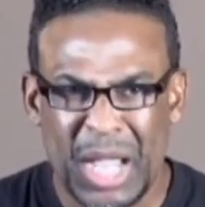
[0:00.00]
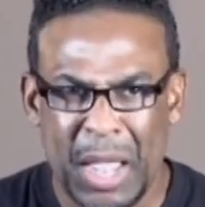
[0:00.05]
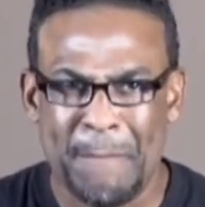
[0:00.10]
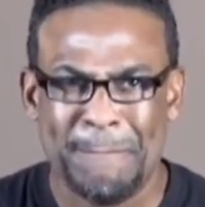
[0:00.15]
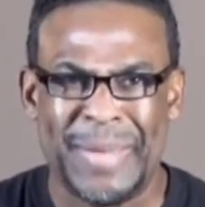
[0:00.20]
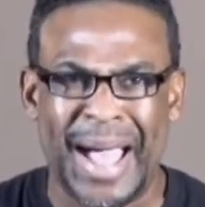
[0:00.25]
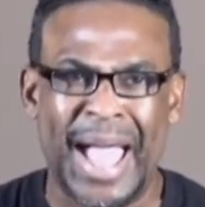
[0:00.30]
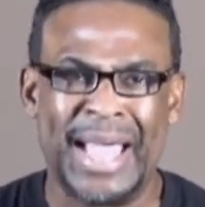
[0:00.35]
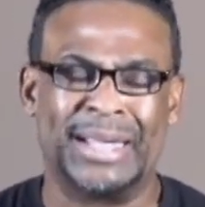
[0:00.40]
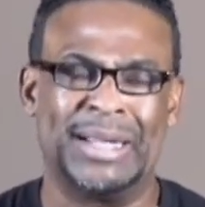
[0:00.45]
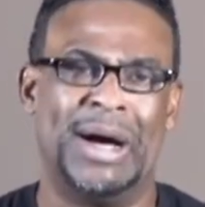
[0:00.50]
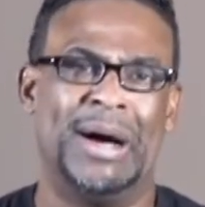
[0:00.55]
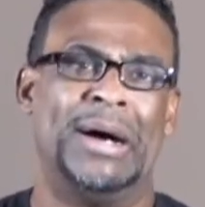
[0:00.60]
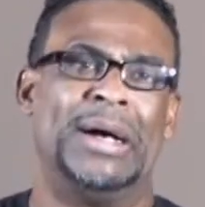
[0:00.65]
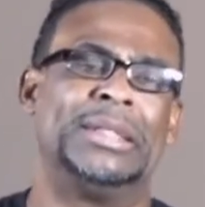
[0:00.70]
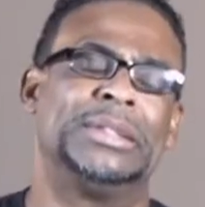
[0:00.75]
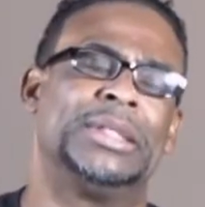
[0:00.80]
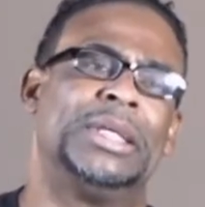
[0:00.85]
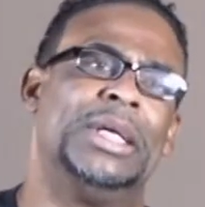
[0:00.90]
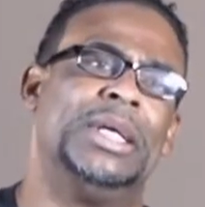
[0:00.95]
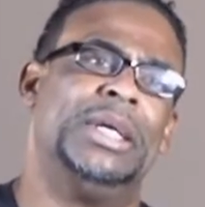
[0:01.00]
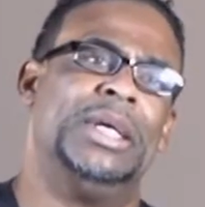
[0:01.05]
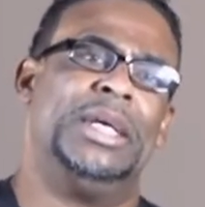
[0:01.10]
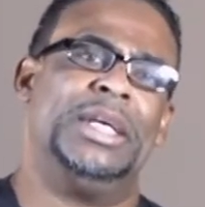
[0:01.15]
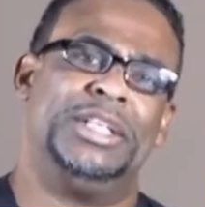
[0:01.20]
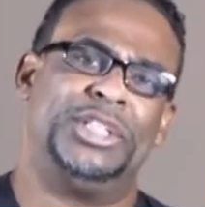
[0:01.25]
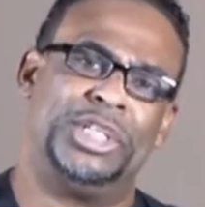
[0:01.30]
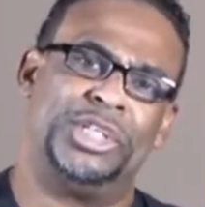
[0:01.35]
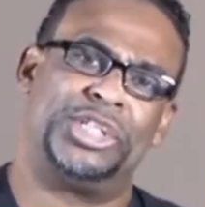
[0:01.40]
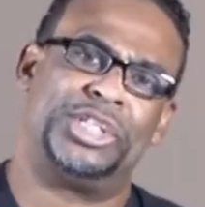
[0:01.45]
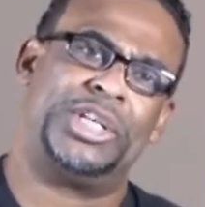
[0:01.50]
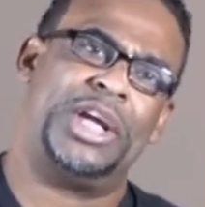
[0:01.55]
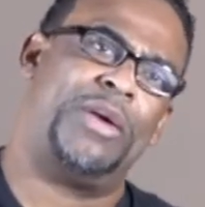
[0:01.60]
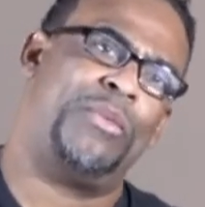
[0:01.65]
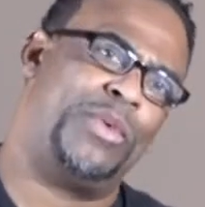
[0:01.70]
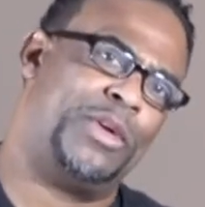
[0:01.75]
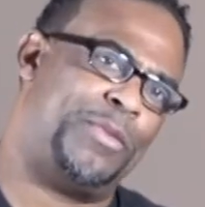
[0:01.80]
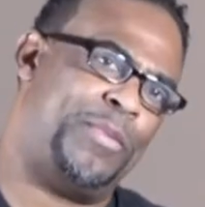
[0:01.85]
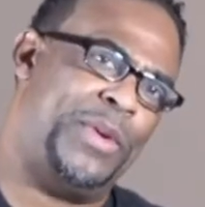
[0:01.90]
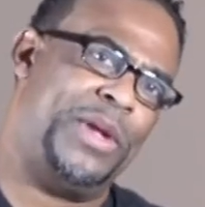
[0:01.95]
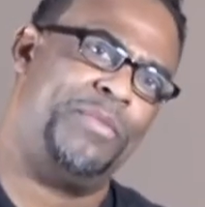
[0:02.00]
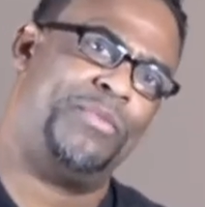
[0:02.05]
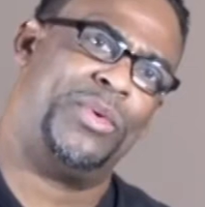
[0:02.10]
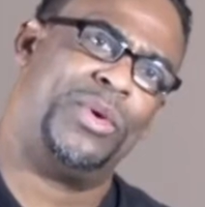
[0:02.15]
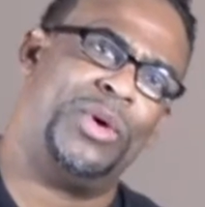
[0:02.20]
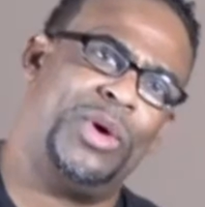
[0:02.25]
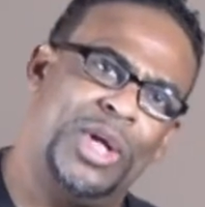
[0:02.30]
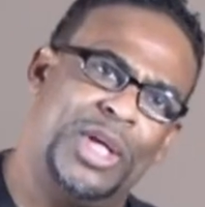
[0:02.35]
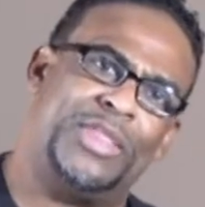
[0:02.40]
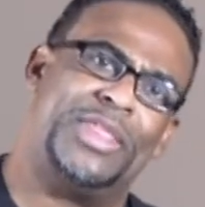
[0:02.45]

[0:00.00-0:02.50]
by God to share with people